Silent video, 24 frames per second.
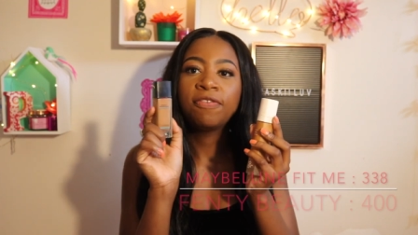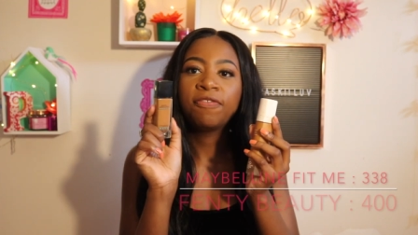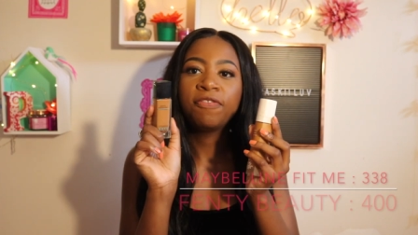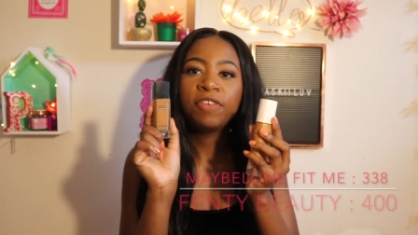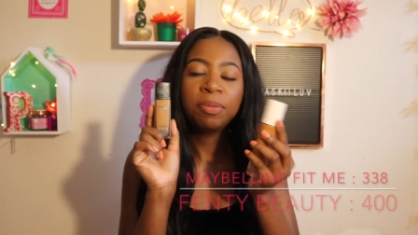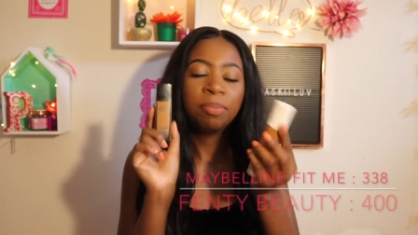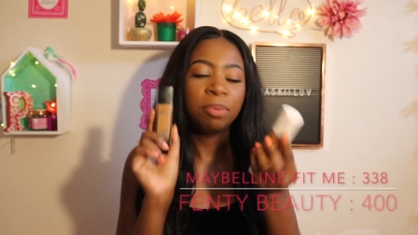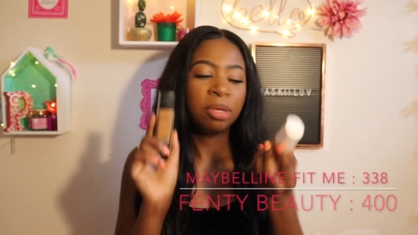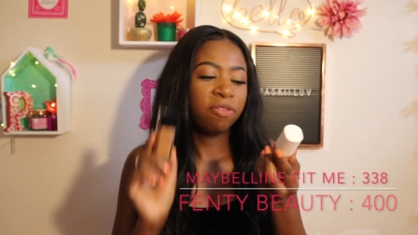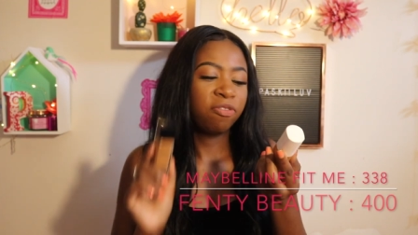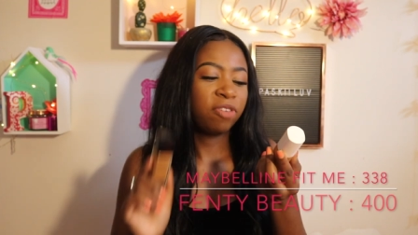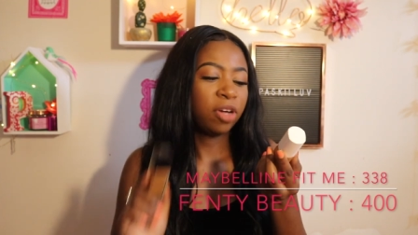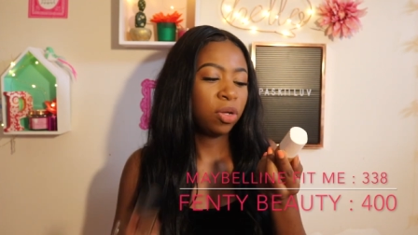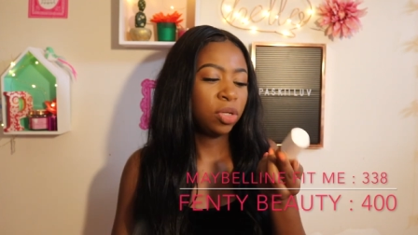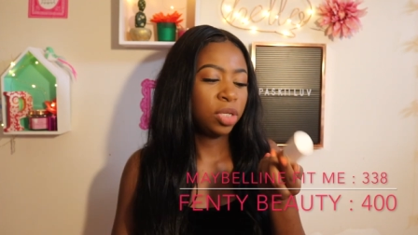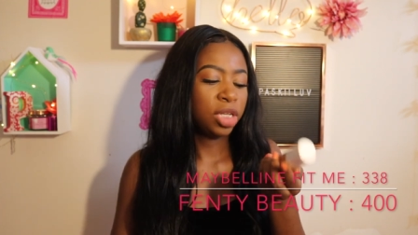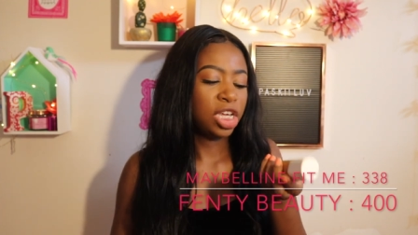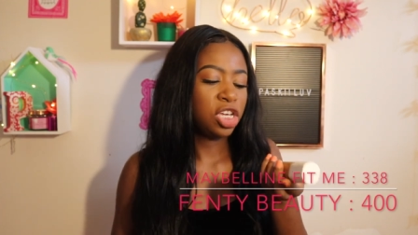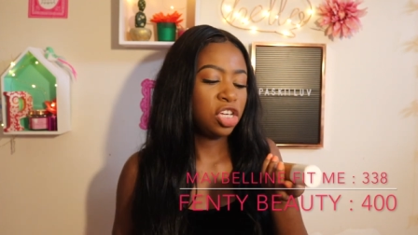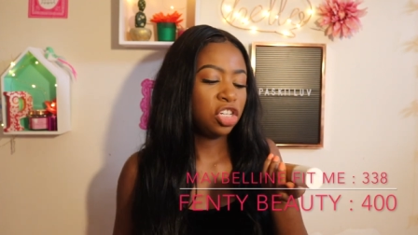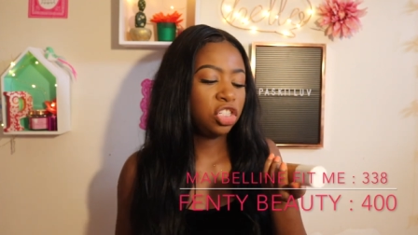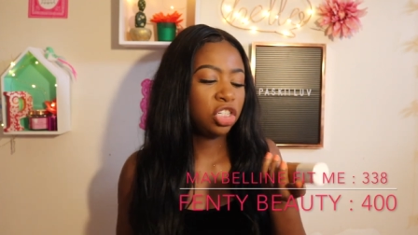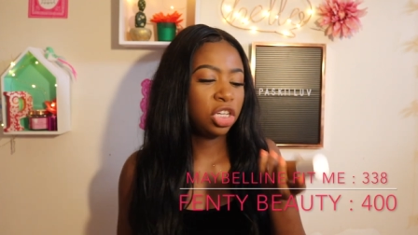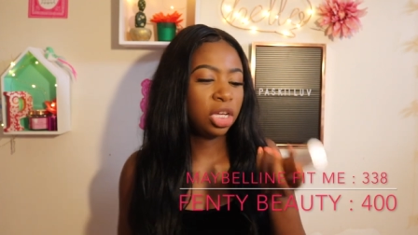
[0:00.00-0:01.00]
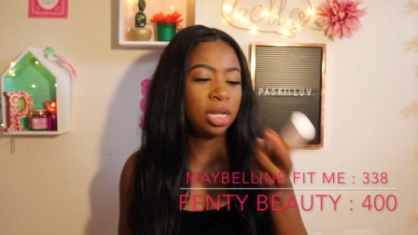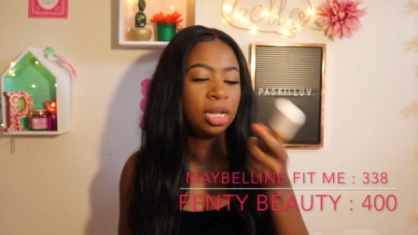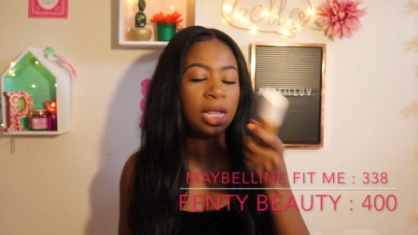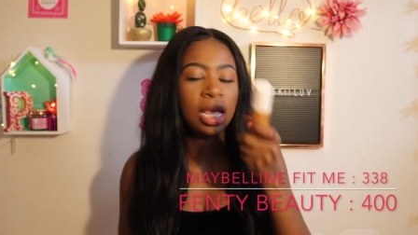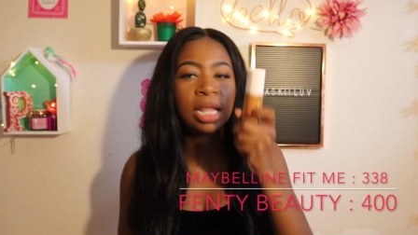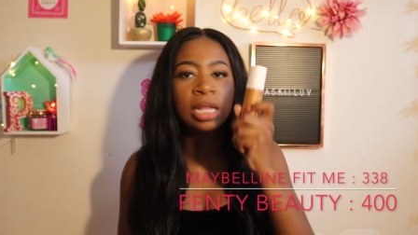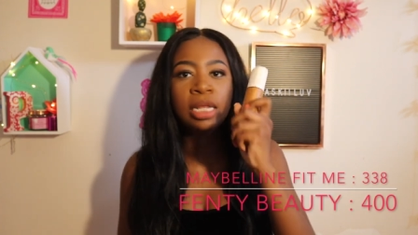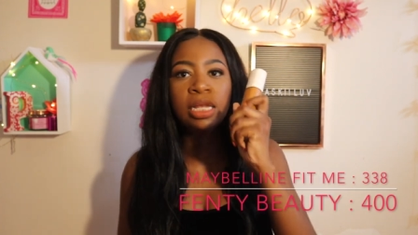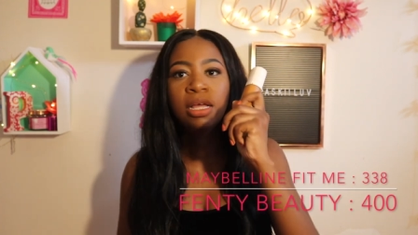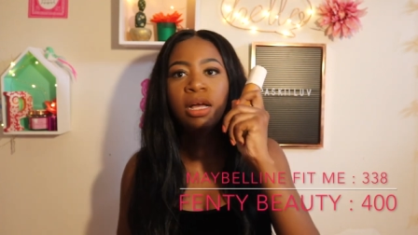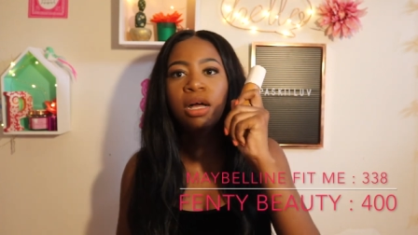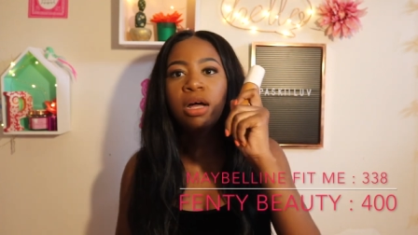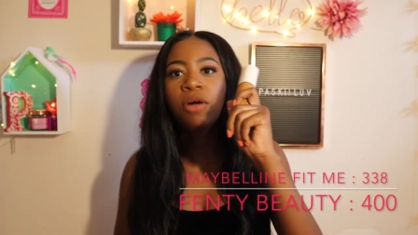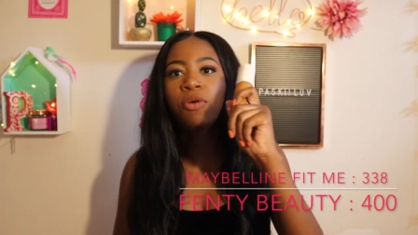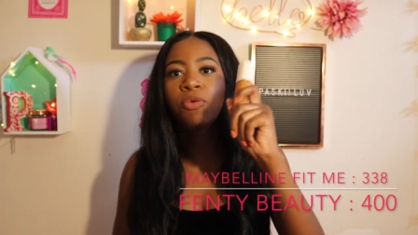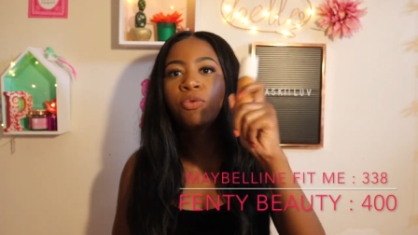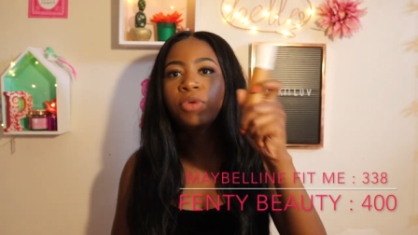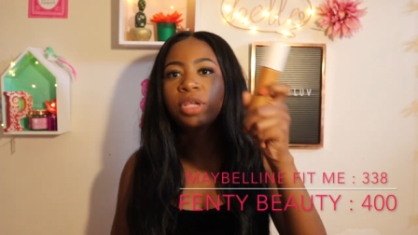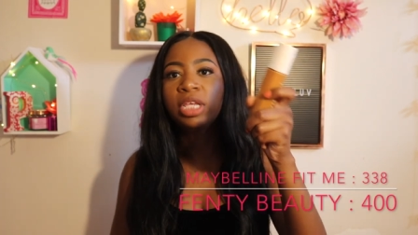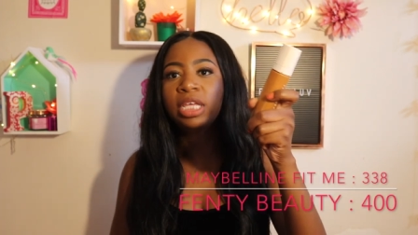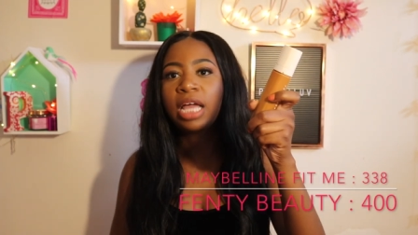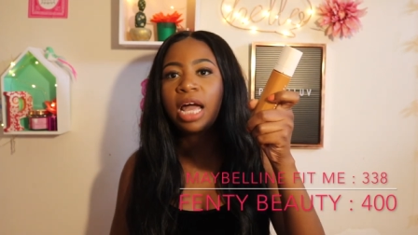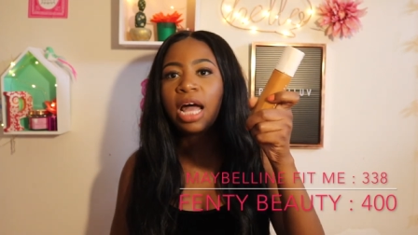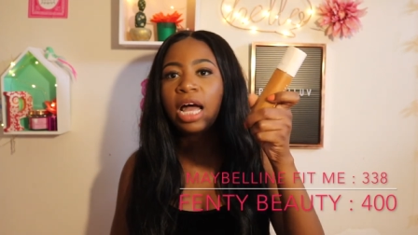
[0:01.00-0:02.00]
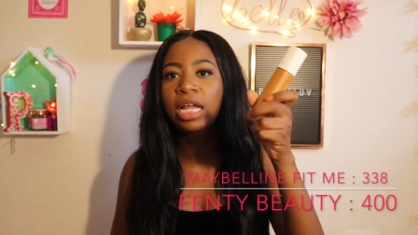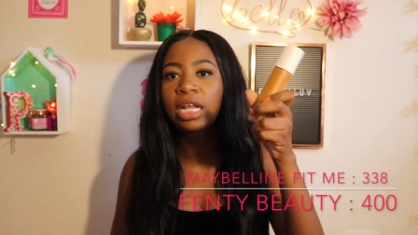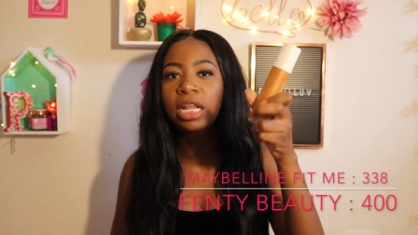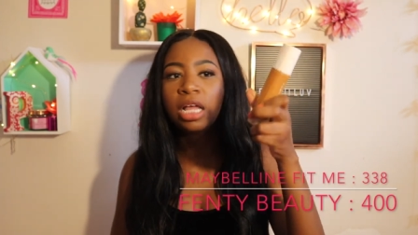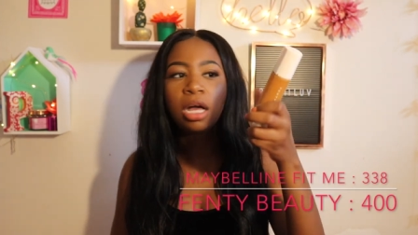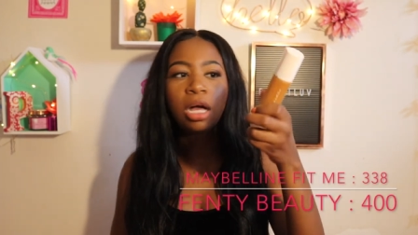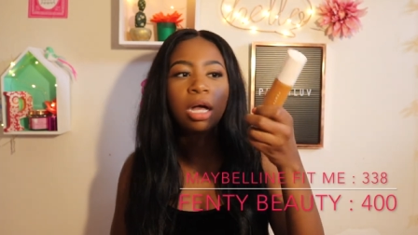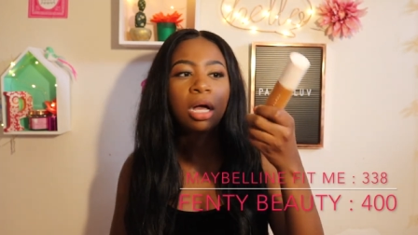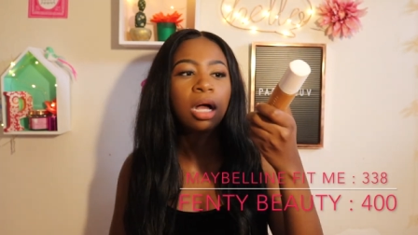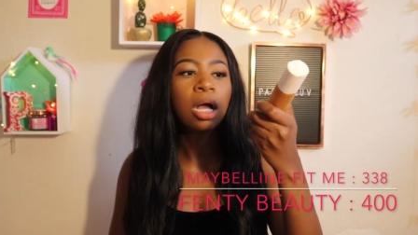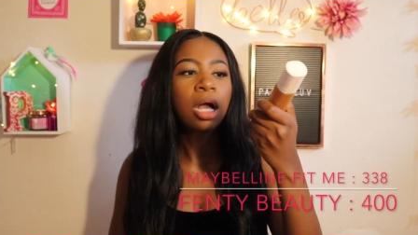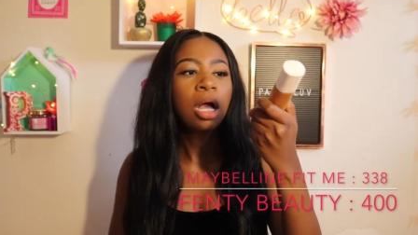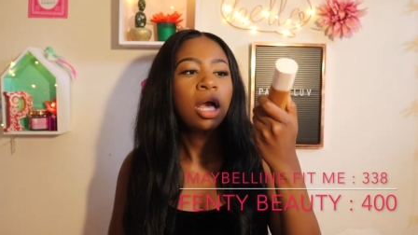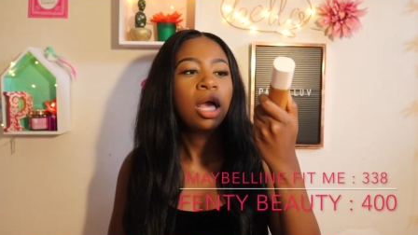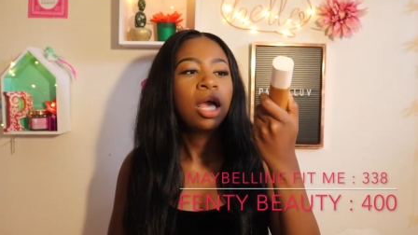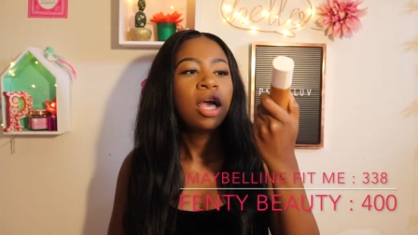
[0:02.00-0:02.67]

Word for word: Fit Me foundation and the Rihanna